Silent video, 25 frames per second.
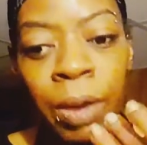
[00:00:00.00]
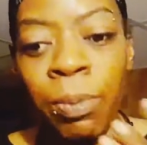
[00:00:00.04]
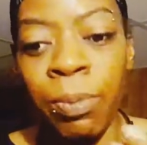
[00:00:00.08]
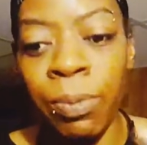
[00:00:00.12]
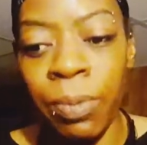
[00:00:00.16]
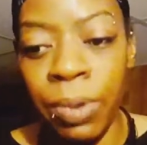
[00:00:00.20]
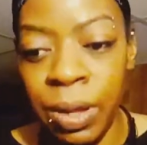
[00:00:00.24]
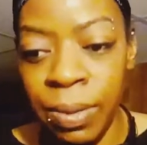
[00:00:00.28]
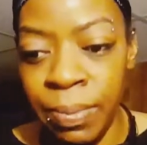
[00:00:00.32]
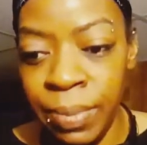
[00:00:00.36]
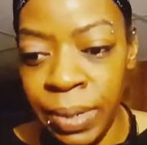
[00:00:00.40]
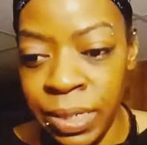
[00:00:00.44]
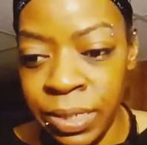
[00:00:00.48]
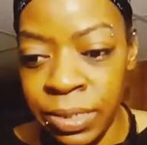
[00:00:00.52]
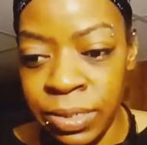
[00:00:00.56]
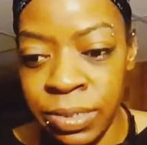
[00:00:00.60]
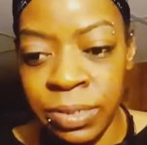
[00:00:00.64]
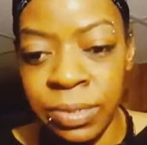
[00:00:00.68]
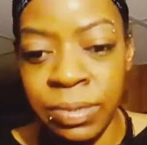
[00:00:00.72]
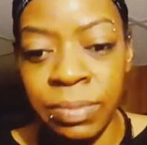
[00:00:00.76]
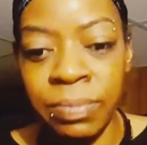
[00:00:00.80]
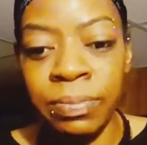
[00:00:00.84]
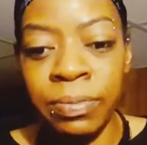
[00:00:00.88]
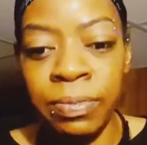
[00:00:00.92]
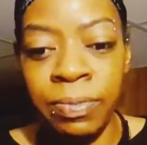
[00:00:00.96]
Rim
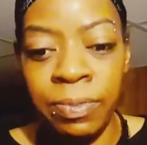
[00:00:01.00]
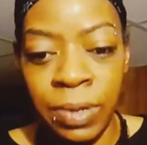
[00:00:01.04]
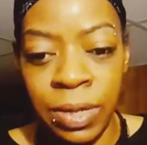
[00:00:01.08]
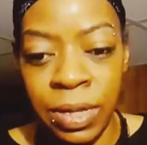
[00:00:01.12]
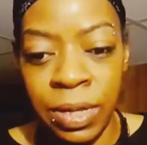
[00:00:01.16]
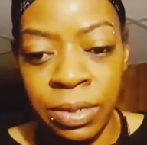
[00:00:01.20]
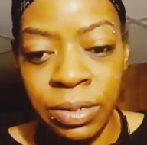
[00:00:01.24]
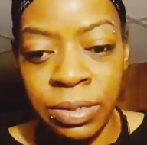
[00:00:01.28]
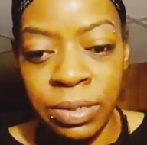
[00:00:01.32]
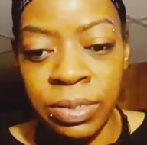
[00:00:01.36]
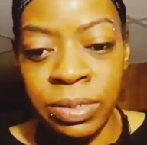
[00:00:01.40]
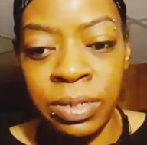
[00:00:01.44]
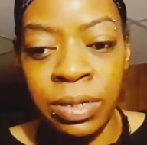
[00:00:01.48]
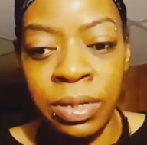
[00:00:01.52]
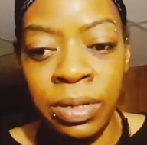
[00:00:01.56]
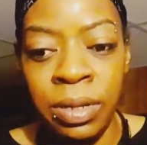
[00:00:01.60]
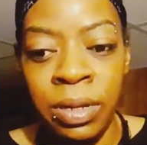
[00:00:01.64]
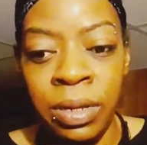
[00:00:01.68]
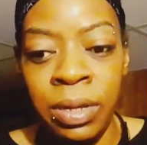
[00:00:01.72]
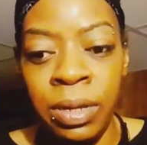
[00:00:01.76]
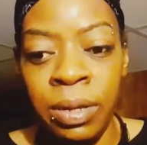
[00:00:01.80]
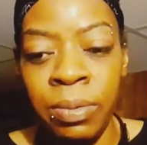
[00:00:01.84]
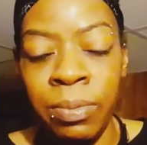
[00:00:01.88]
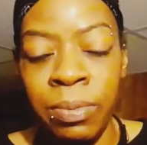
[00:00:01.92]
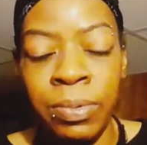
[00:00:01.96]
is fixed.
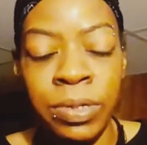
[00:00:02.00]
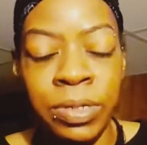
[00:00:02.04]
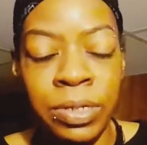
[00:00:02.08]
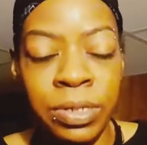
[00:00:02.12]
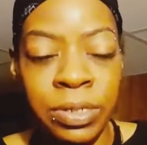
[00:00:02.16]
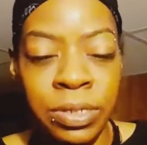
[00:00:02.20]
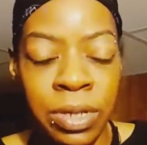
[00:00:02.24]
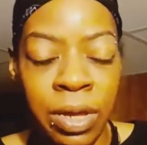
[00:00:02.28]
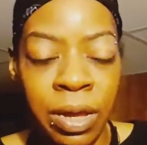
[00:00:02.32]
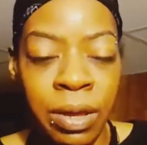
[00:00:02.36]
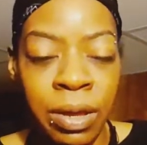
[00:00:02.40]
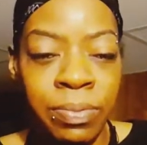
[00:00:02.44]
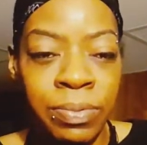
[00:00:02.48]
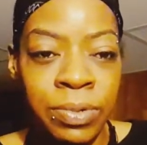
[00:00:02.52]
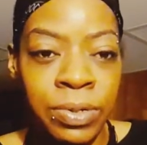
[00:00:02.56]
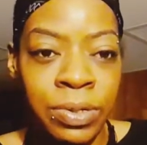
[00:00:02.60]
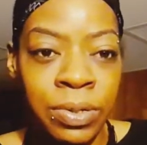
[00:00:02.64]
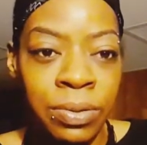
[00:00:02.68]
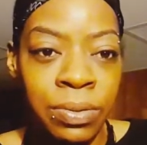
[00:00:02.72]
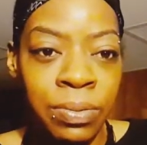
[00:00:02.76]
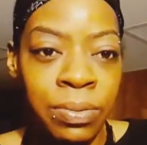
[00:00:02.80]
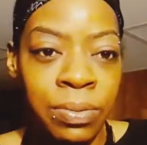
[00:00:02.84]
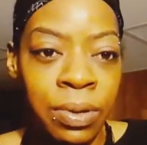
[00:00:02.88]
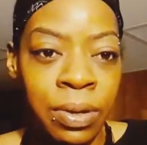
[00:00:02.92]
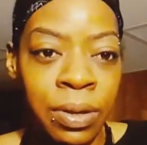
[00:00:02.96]
We just have
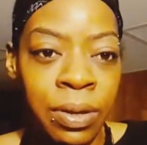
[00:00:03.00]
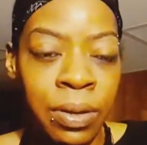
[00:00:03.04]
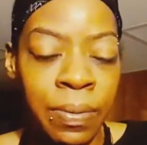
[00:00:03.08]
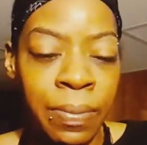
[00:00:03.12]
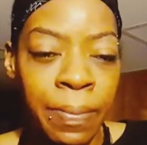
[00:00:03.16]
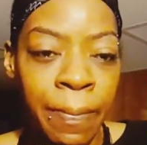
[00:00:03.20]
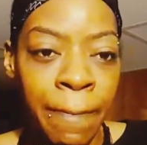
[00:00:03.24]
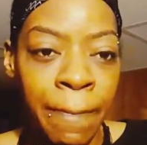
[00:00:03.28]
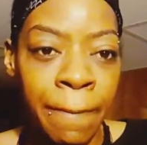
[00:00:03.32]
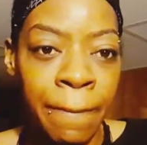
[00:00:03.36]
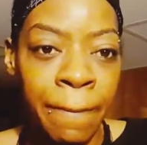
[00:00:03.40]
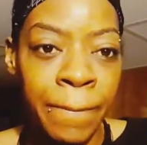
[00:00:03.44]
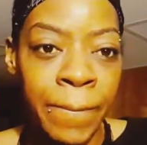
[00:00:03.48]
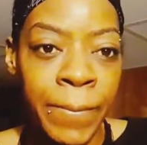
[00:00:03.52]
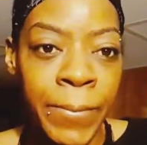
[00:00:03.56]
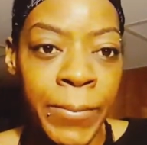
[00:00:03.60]
to, um,